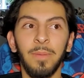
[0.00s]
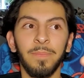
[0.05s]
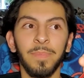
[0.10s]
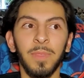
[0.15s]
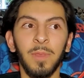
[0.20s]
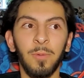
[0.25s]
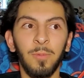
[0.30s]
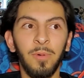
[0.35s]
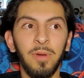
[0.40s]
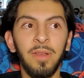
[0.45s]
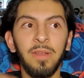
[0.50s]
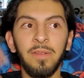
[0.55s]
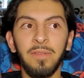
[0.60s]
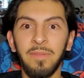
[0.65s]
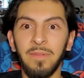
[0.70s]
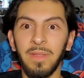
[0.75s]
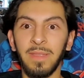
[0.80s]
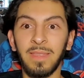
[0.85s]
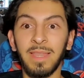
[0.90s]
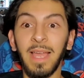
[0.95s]
what
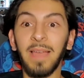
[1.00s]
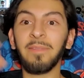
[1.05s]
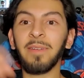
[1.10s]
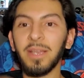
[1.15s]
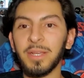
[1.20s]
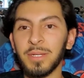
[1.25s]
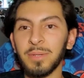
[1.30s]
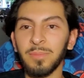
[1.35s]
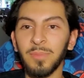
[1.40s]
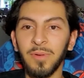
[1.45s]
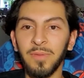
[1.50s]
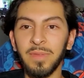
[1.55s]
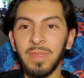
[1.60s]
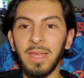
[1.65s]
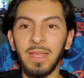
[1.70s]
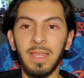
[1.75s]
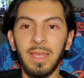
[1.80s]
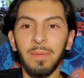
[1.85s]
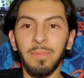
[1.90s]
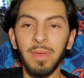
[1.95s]
if live action movie
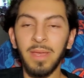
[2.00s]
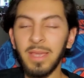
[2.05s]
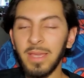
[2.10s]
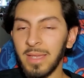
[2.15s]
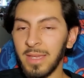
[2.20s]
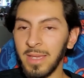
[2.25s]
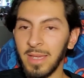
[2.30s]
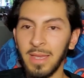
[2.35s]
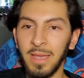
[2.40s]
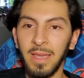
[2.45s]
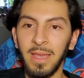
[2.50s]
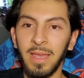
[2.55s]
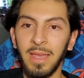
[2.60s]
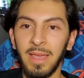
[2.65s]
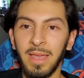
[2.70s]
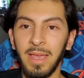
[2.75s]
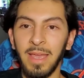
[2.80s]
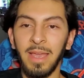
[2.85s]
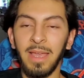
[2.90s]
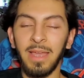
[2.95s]
that they make.
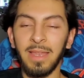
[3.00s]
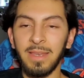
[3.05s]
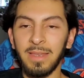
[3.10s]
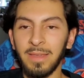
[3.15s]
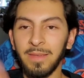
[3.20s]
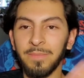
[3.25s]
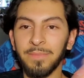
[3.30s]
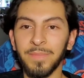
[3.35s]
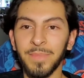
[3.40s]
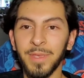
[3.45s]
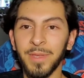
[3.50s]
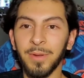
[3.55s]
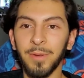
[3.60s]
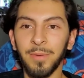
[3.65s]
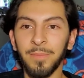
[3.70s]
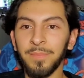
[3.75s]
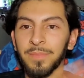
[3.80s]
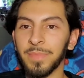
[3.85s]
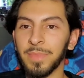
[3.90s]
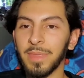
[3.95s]
And
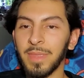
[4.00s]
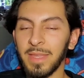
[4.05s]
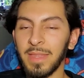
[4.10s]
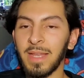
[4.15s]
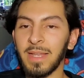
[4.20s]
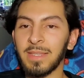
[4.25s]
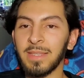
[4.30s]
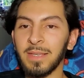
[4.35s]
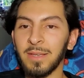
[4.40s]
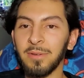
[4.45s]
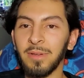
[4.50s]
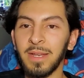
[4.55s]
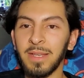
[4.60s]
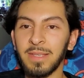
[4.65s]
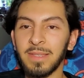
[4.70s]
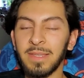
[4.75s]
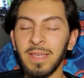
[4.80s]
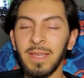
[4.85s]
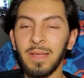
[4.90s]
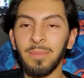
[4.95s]
that's the
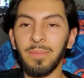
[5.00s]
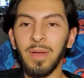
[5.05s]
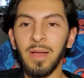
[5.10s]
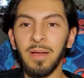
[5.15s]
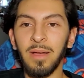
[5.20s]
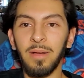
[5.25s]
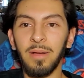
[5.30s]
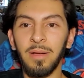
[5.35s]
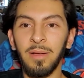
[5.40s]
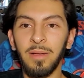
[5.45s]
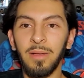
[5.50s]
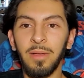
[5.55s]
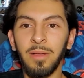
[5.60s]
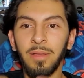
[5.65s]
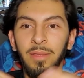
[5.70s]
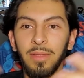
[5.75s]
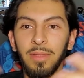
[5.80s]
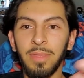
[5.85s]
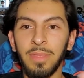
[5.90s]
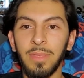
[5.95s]
greatest thing about
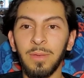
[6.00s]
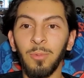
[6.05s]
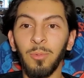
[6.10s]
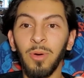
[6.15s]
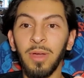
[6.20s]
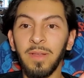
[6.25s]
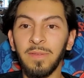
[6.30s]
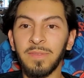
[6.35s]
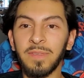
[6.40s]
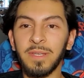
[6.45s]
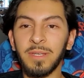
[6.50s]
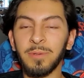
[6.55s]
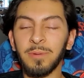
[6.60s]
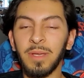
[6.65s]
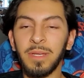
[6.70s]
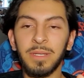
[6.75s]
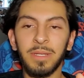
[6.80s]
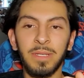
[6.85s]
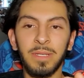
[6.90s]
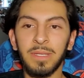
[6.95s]
the what if
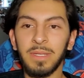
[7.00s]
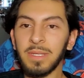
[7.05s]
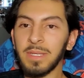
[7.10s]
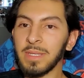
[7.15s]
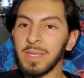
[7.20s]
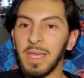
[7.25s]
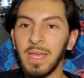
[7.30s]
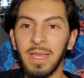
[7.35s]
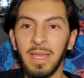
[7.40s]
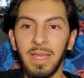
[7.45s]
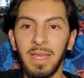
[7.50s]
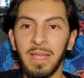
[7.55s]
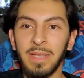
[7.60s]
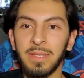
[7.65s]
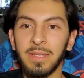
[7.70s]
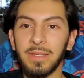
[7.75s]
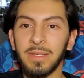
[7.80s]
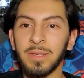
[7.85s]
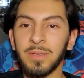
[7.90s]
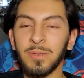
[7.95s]
situations, is it's
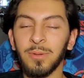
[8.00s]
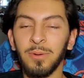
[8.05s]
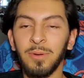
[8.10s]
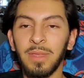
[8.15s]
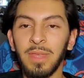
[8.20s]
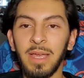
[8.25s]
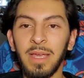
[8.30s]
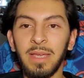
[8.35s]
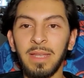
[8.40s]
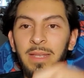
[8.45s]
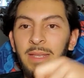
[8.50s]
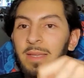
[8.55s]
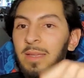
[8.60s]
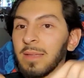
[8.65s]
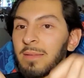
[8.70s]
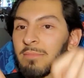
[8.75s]
just a story that can